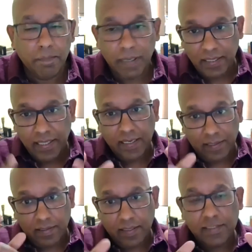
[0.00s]
But
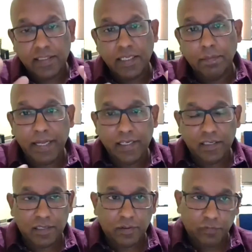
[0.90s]
then this
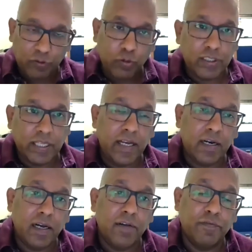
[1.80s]
debate, which was
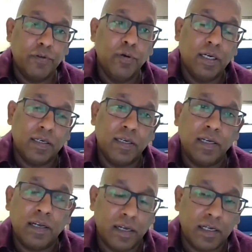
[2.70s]
there
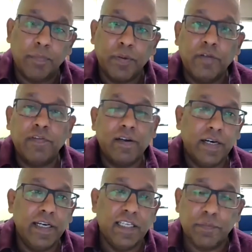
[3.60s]
a couple of
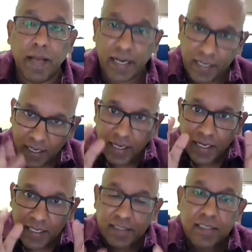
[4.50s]
100 years back,
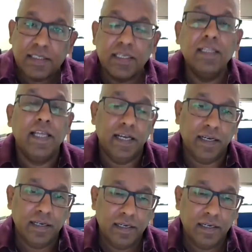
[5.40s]
is still there.